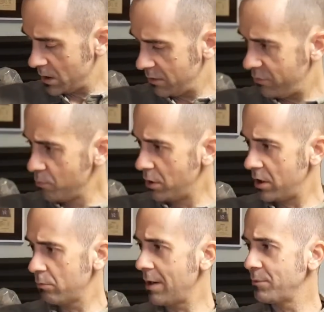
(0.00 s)
If you put
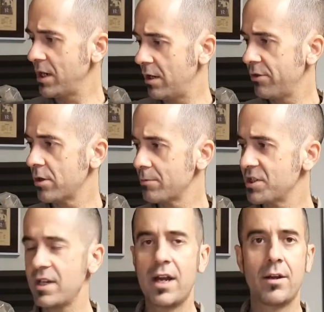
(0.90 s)
in reptile
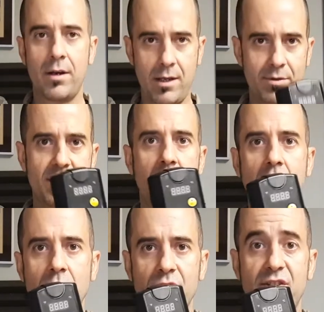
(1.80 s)
thermostat on Amazon,
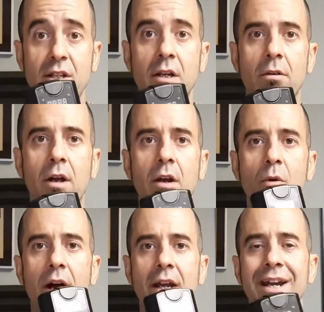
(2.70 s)
you'll see it right
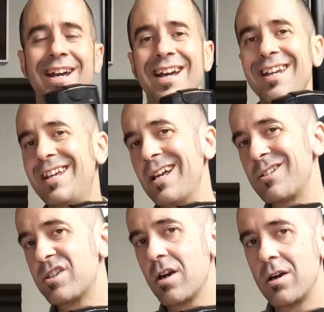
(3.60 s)
away. Get
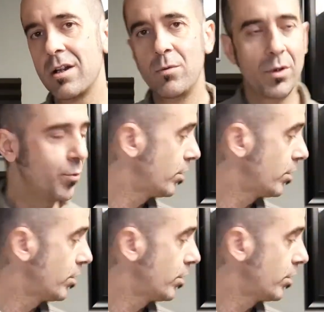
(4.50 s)
started with